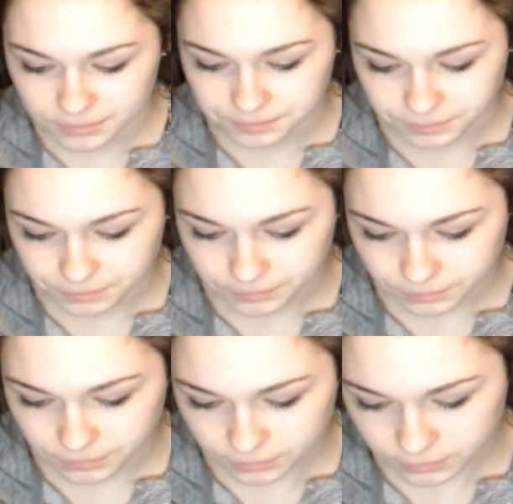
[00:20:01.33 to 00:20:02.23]

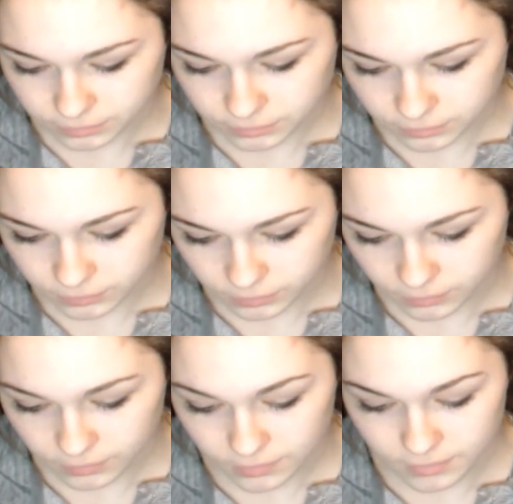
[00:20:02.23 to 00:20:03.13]

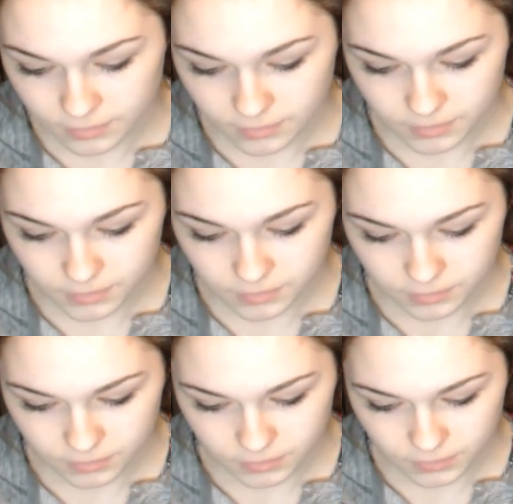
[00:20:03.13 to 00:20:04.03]

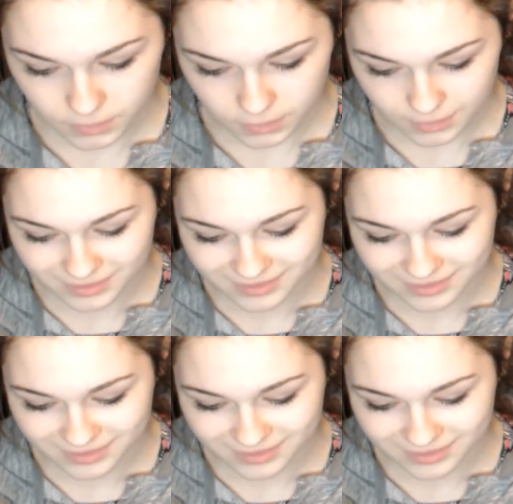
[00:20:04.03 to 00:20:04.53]
(not speaking)